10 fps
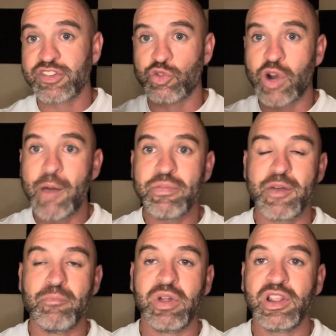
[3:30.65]
drop
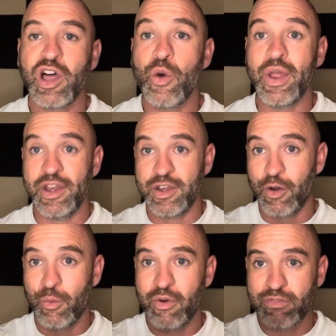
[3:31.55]
them below and
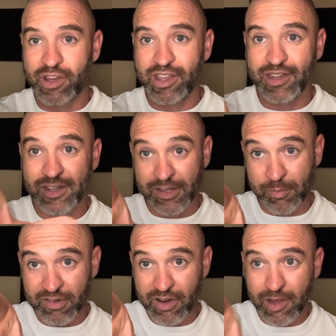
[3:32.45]
don't forget to
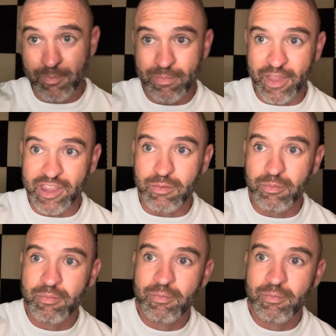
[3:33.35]
subscribe. Thank you.